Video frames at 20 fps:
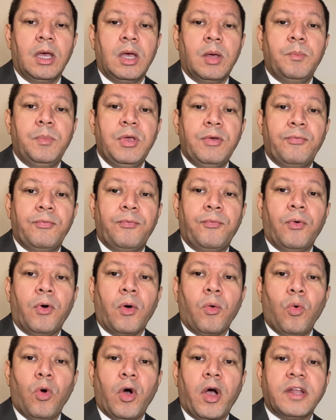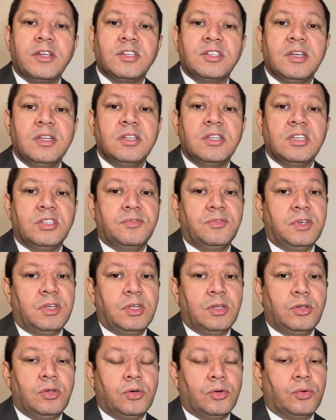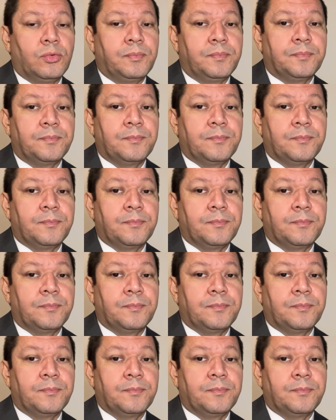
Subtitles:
Before watching this video,